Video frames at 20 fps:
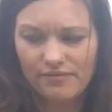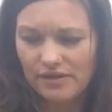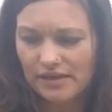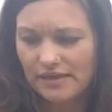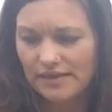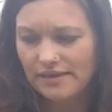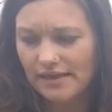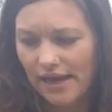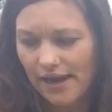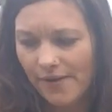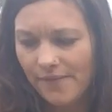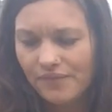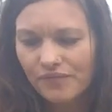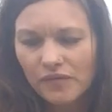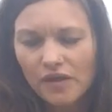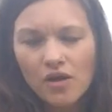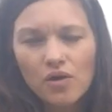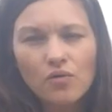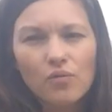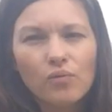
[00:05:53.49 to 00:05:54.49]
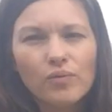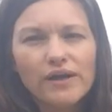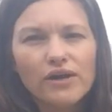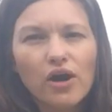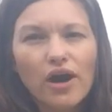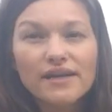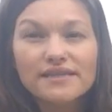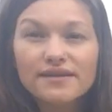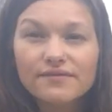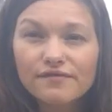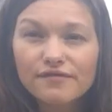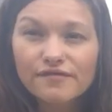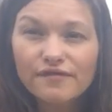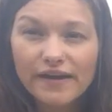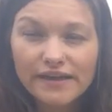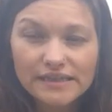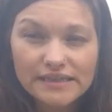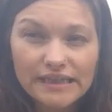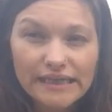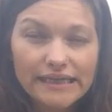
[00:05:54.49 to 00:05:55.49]
I'm going to say, we got some
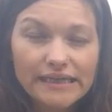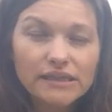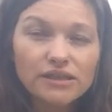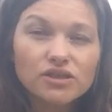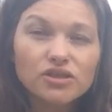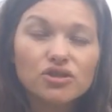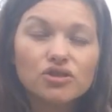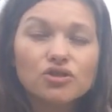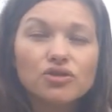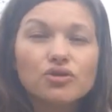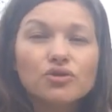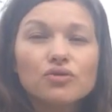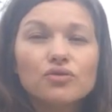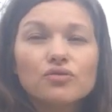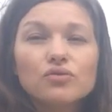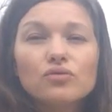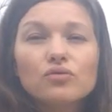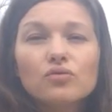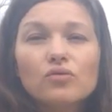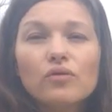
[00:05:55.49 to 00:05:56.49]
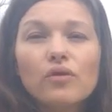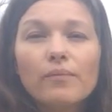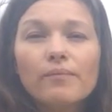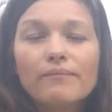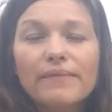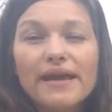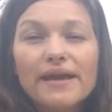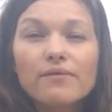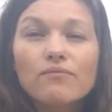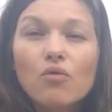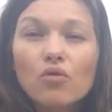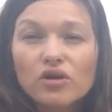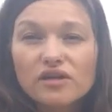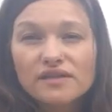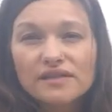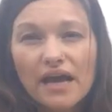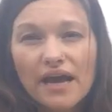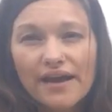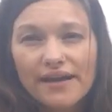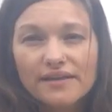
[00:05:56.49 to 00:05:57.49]
funding to make more
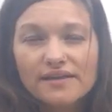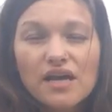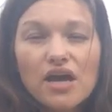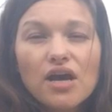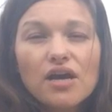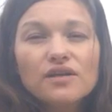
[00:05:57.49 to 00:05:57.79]
signs.